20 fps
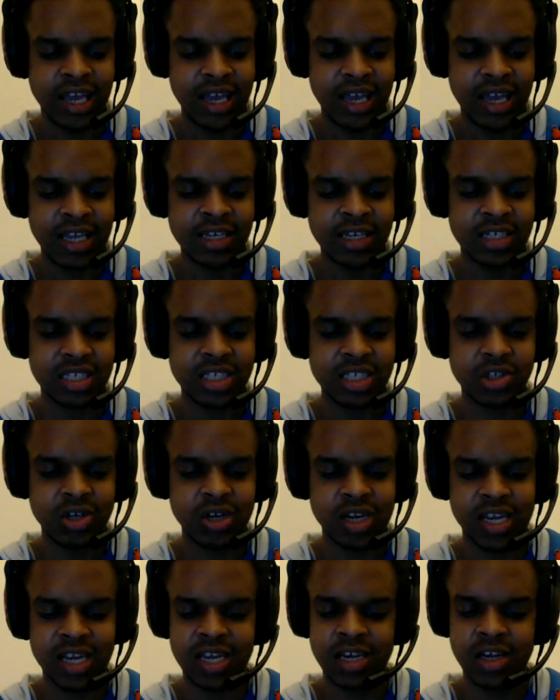
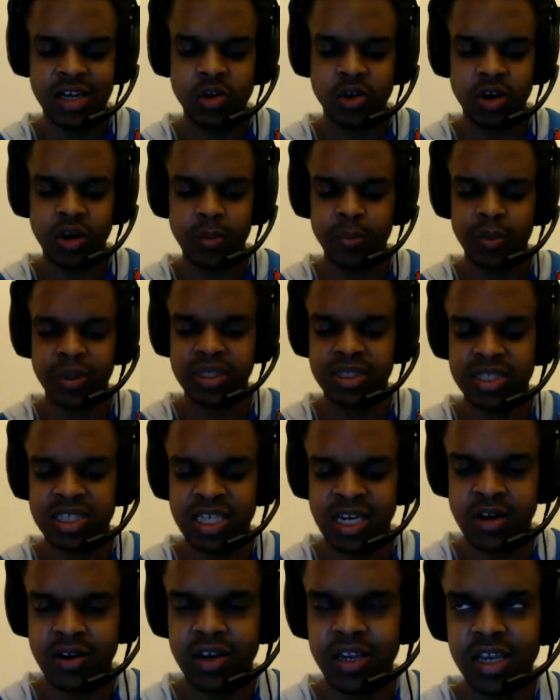industry in Europe has
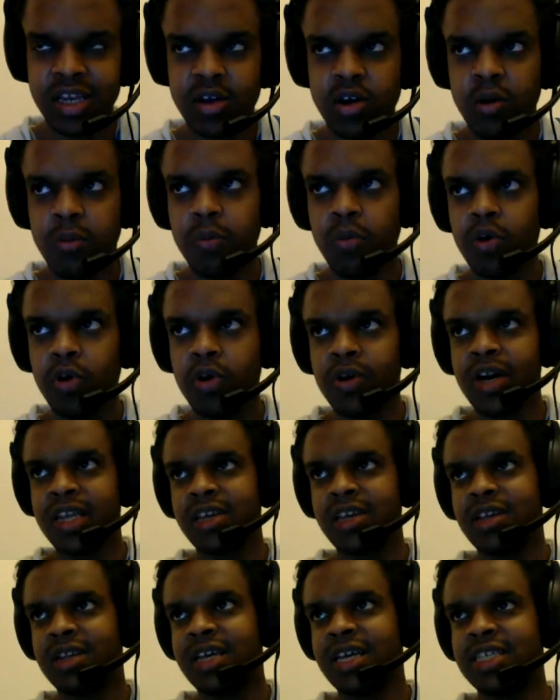generally got more
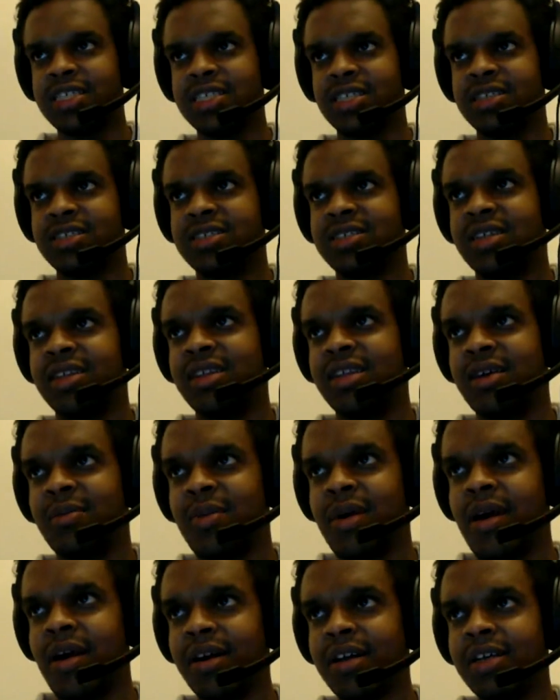regulations than the
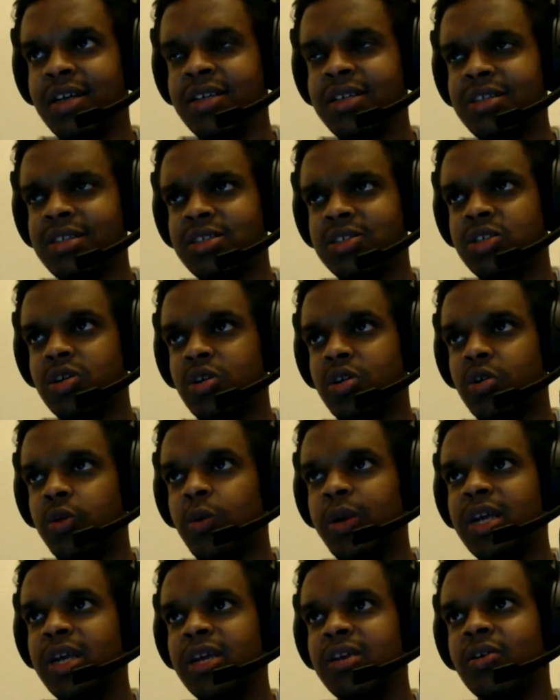Americans. So we
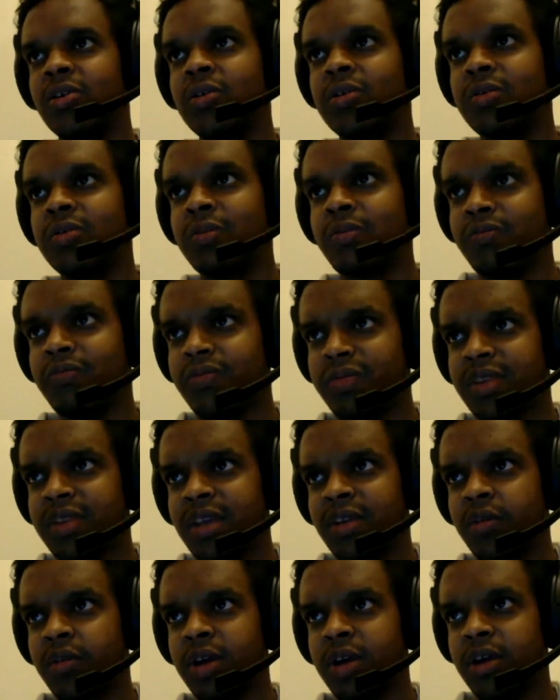don't
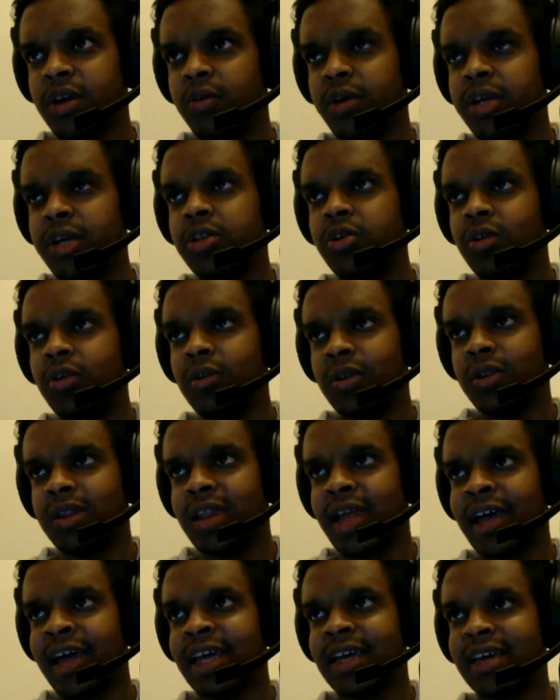
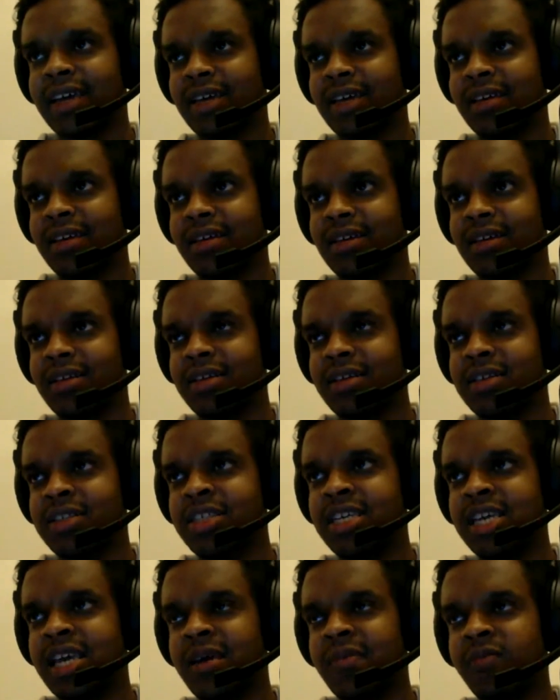like
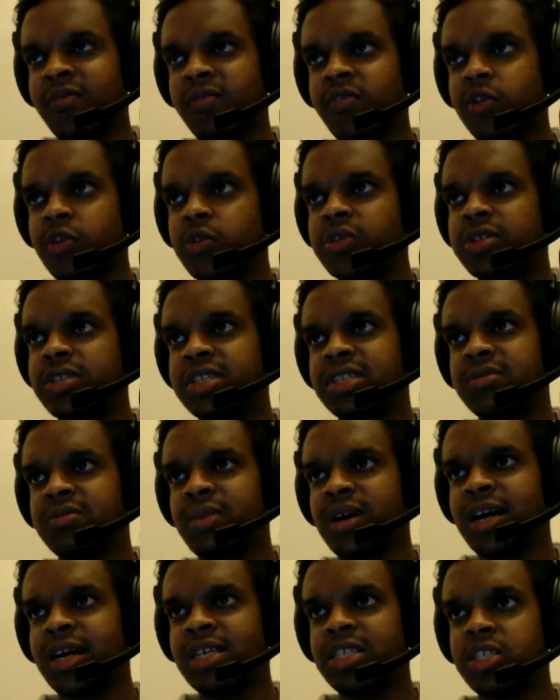GM foods as
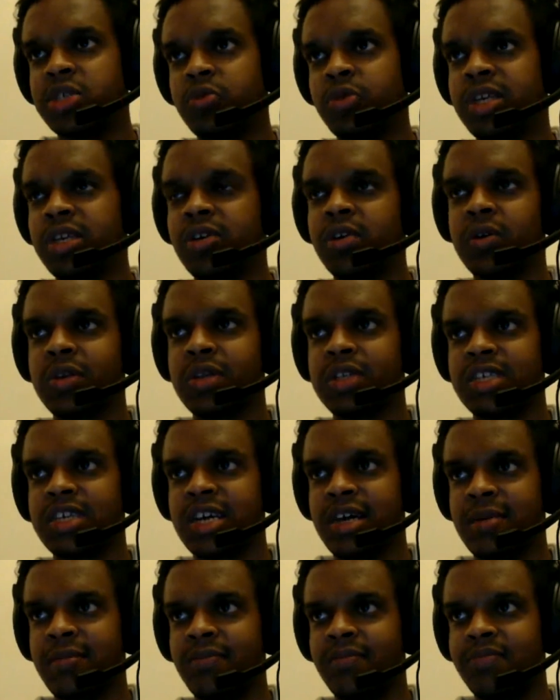much. We don't
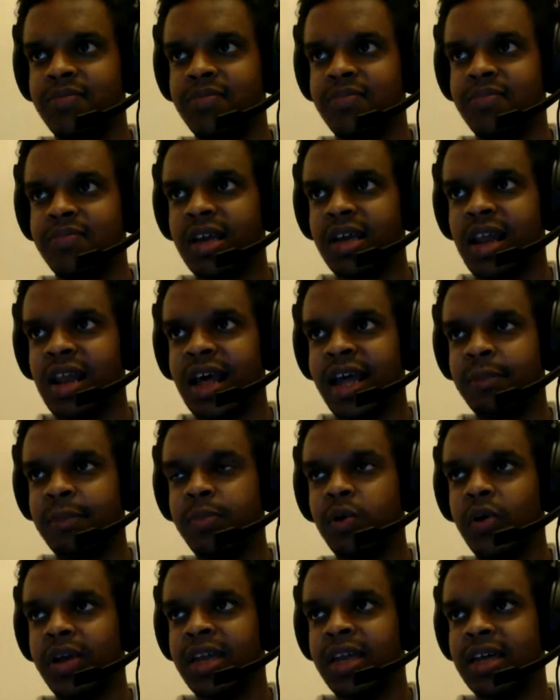like
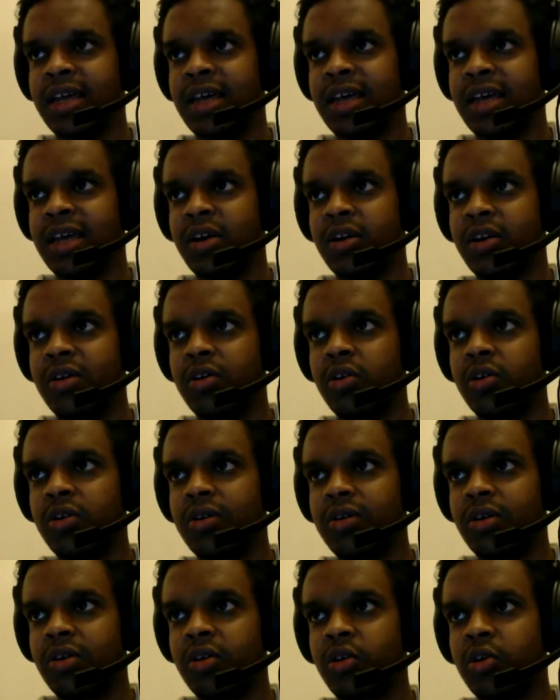putting
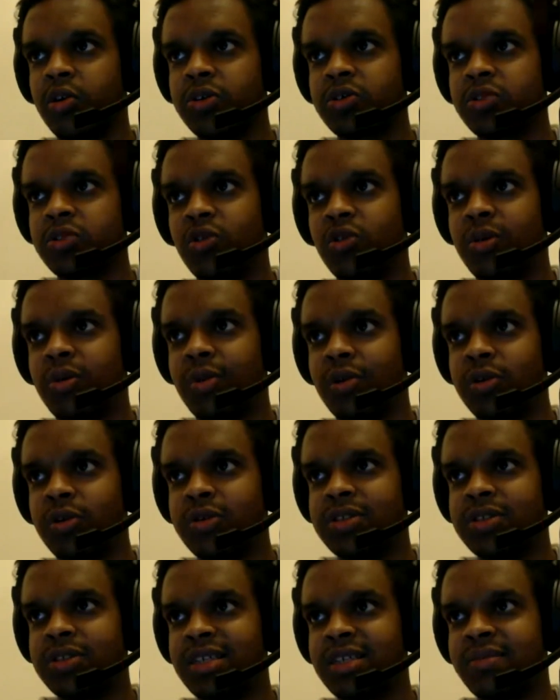growth hormones
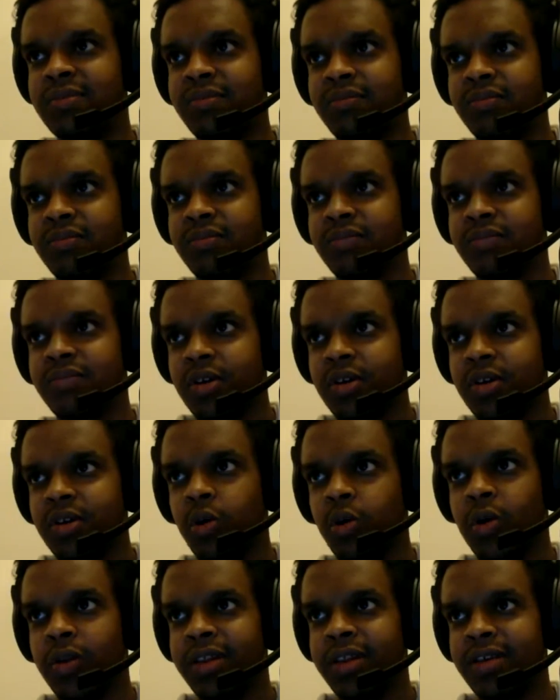and all
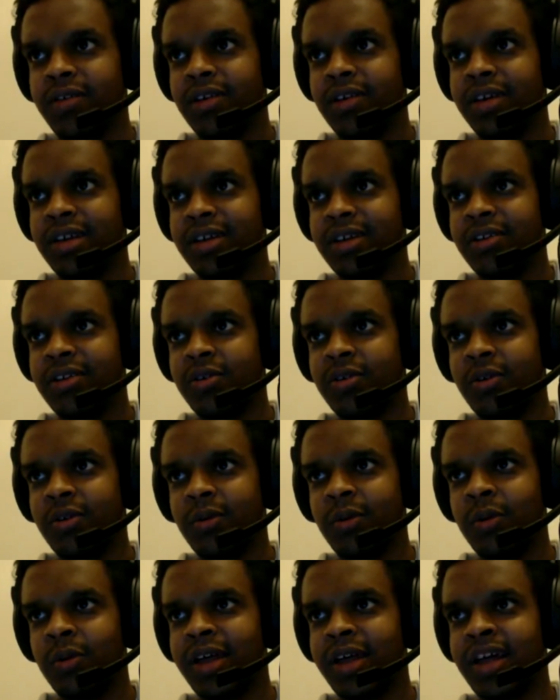the all
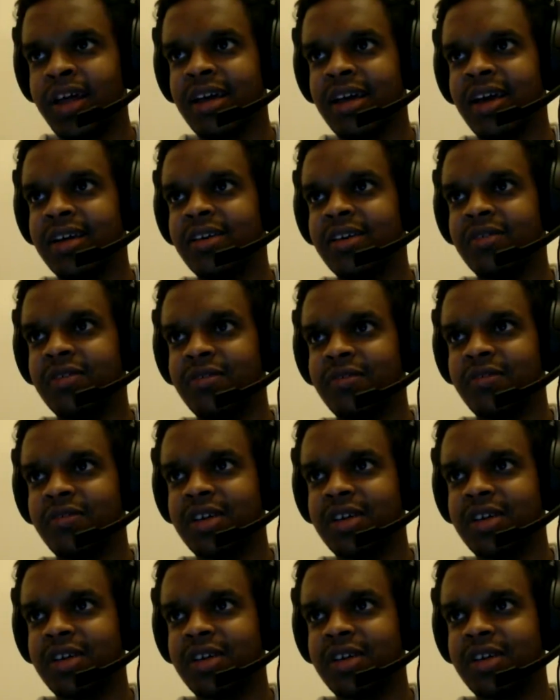that kind of